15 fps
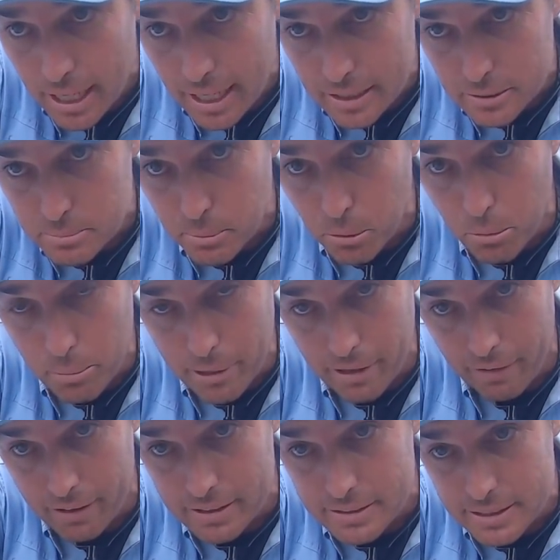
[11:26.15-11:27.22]
has ball
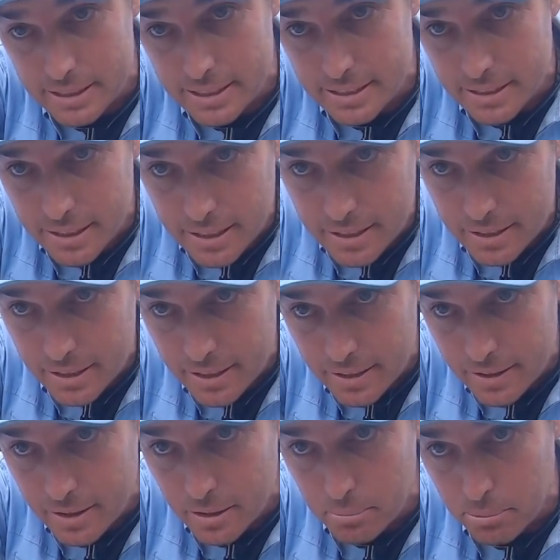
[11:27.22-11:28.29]
bearings in it
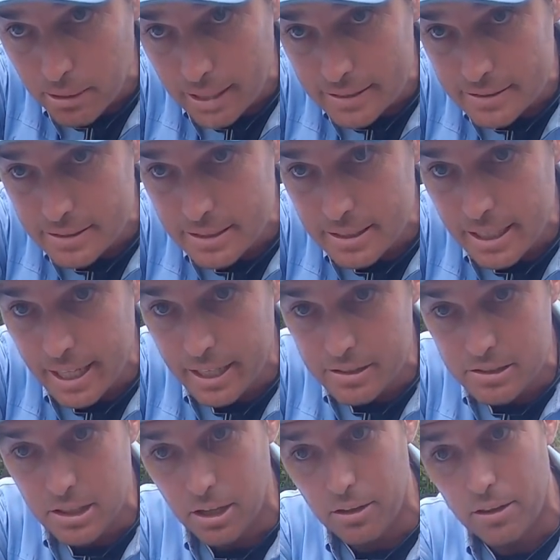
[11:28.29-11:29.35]
that are placed in there
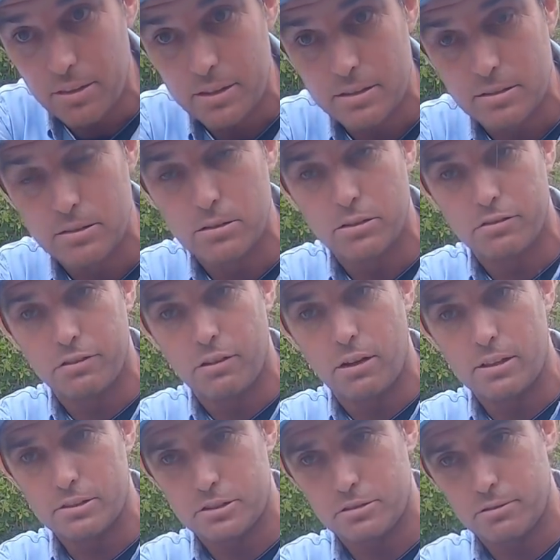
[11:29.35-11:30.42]
so that this lure
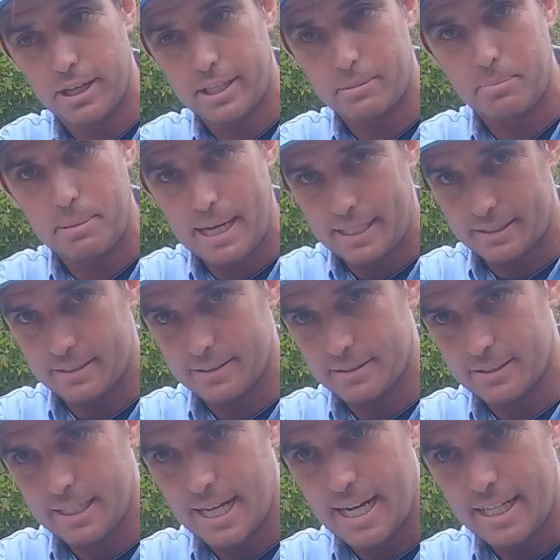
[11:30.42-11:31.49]
flies direct back to the
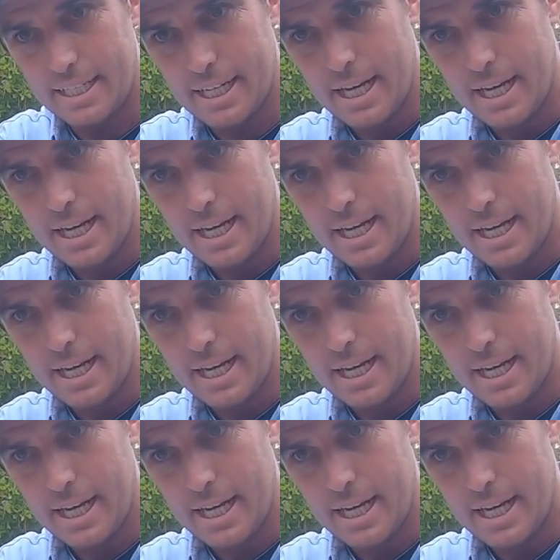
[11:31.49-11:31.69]
snag.